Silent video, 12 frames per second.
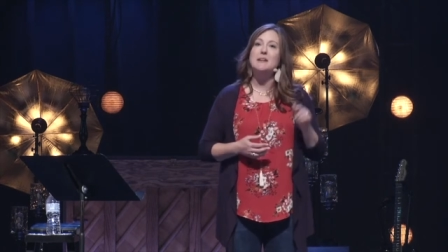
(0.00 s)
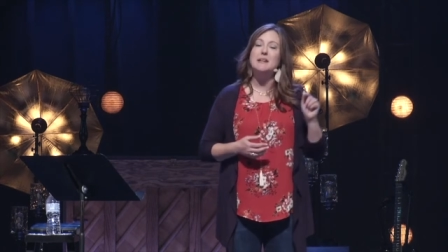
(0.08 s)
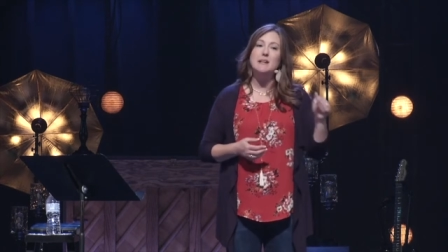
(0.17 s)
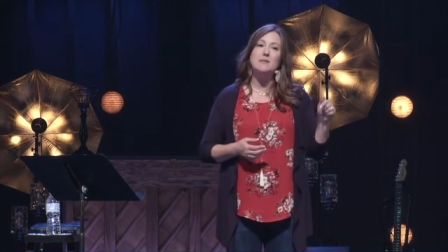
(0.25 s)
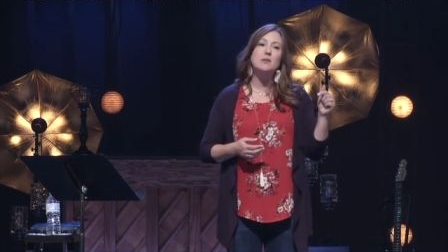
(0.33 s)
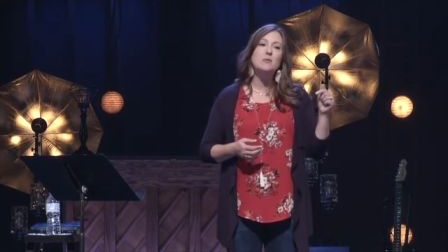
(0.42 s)
that
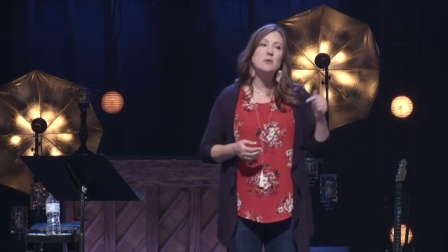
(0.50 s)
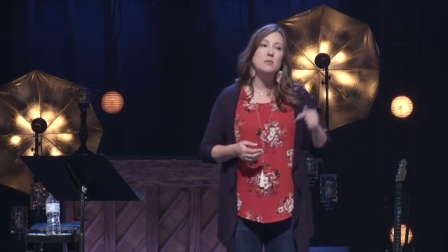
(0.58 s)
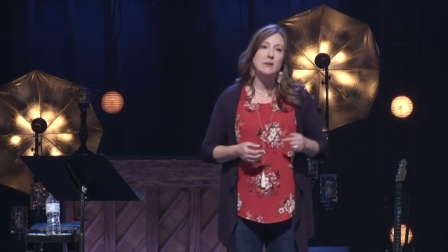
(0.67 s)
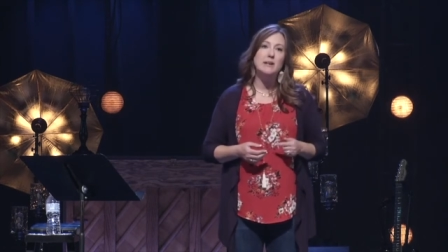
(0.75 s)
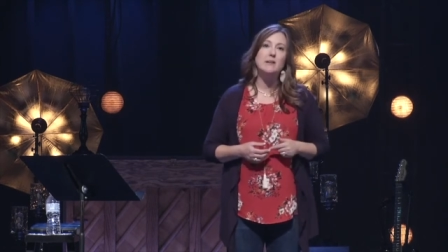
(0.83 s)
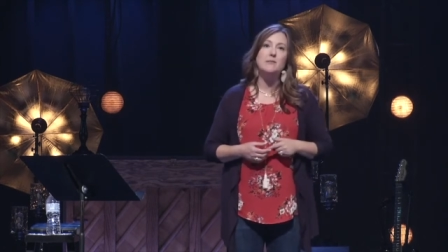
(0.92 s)
even
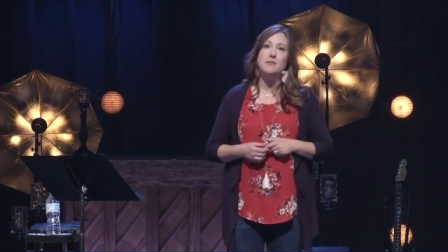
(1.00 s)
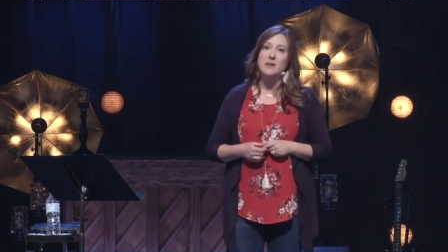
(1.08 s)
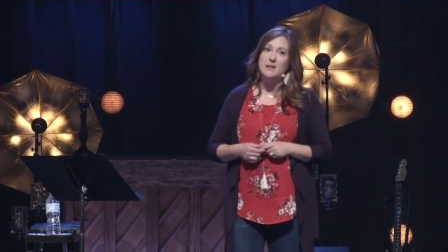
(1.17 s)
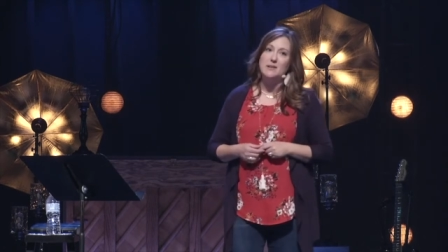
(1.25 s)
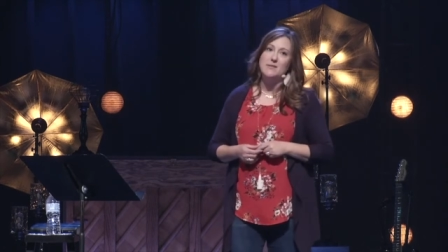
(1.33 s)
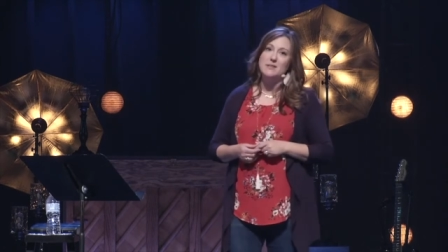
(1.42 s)
when we
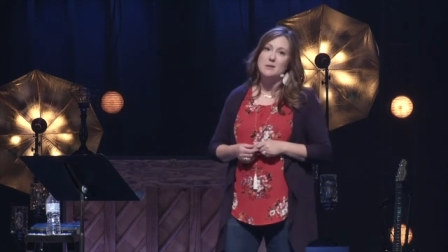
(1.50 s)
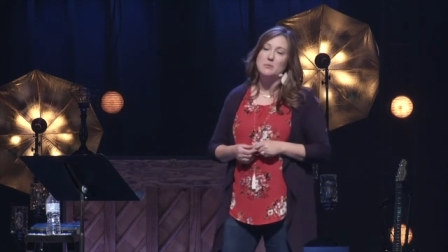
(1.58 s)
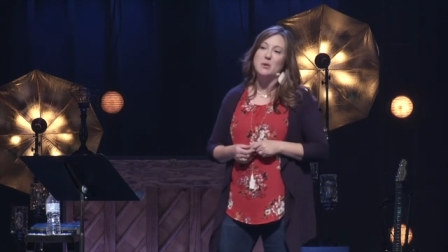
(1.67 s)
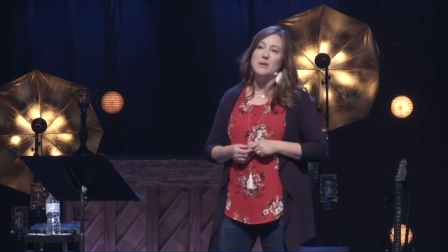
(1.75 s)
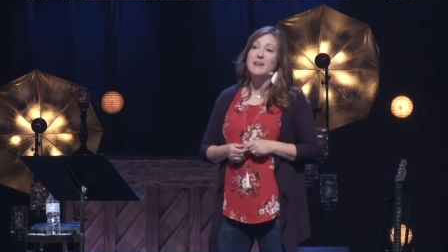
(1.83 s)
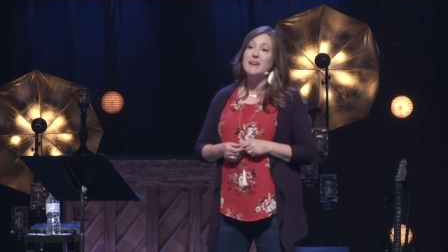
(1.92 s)
feel
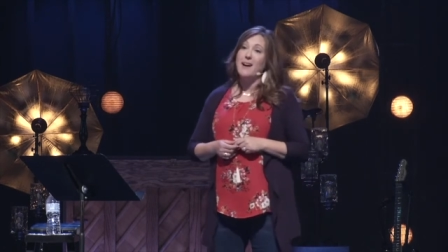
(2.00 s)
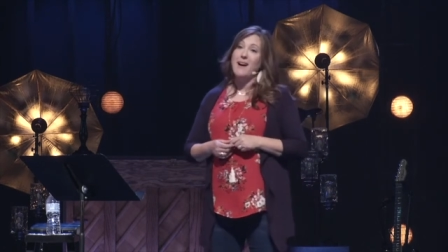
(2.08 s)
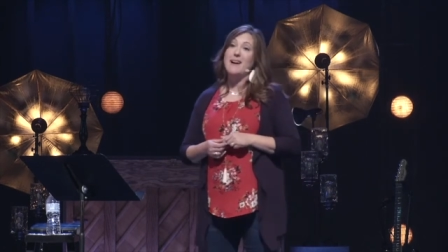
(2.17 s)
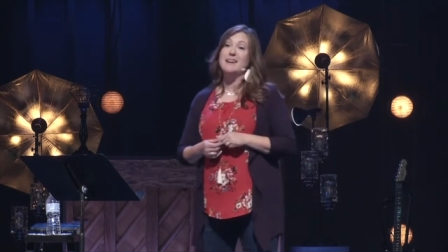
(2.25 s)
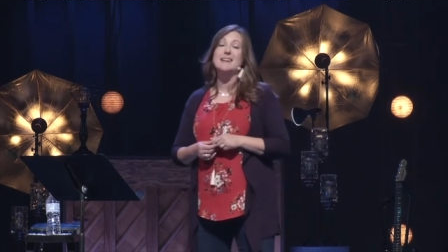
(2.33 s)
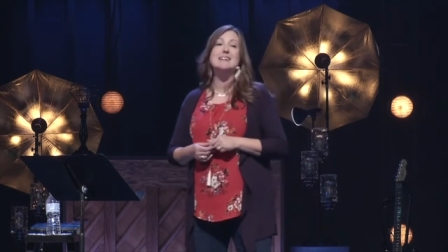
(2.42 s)
invisible, that
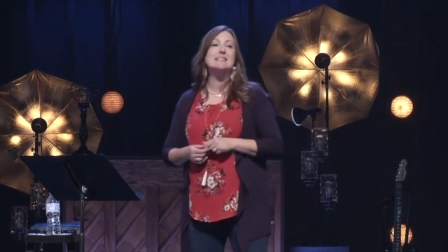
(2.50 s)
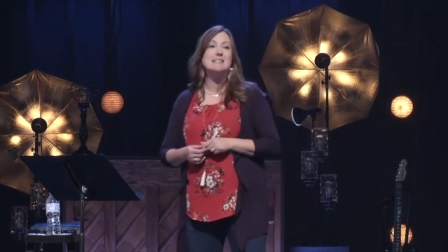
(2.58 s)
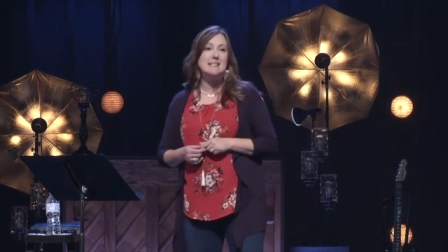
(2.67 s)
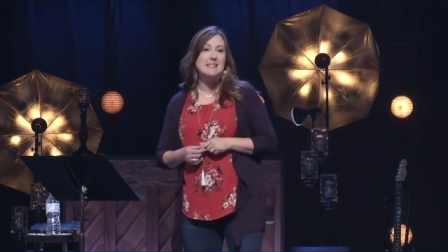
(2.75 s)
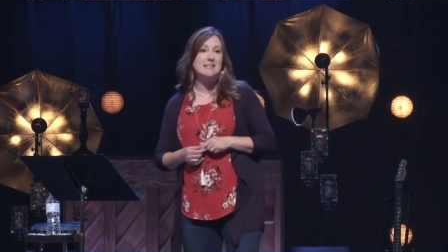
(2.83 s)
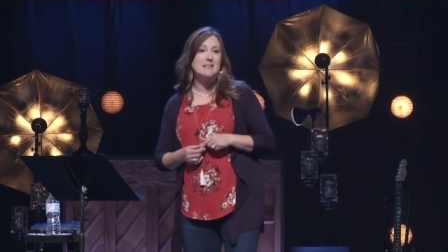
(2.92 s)
God
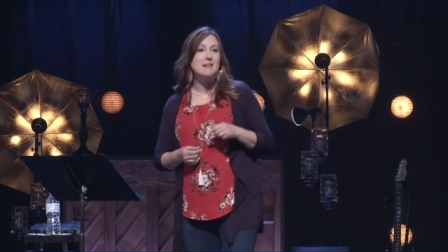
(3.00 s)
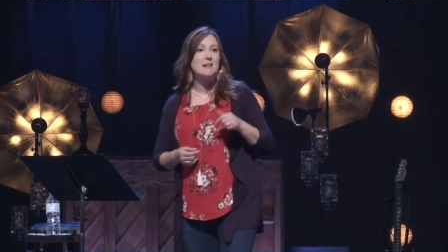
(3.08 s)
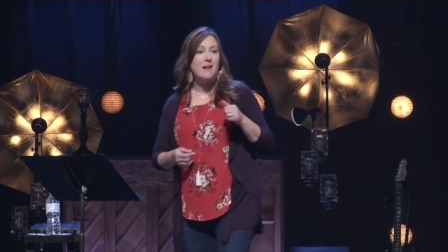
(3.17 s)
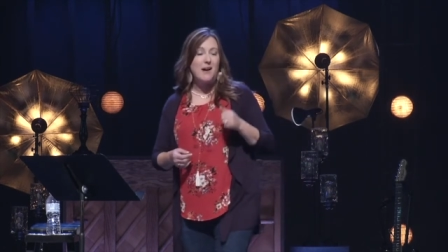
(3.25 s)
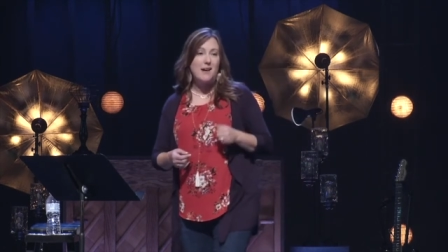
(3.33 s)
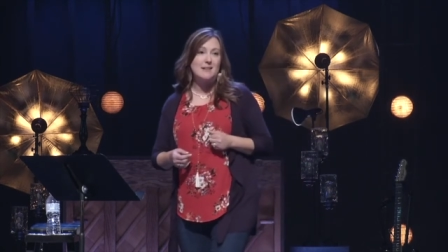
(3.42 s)
sees
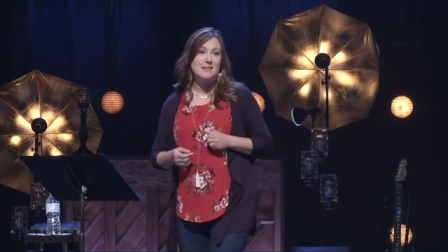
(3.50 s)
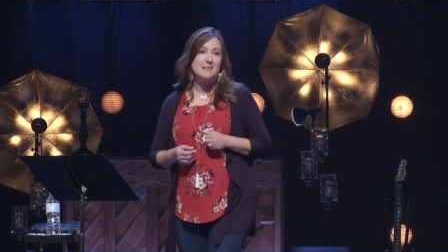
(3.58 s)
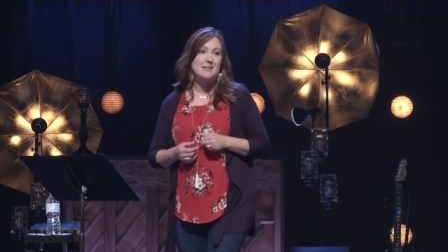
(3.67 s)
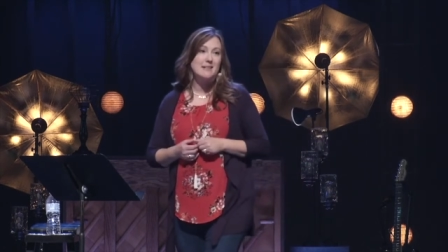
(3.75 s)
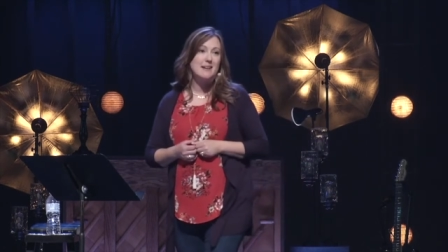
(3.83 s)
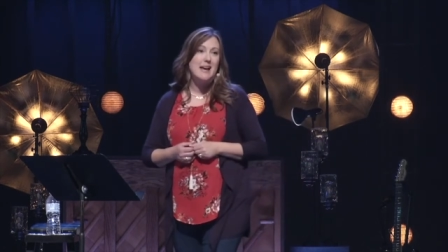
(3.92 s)

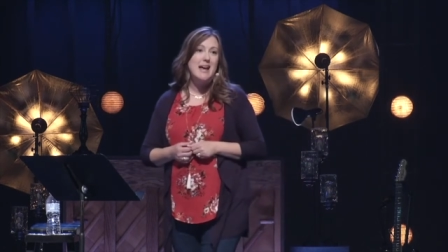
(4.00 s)
us.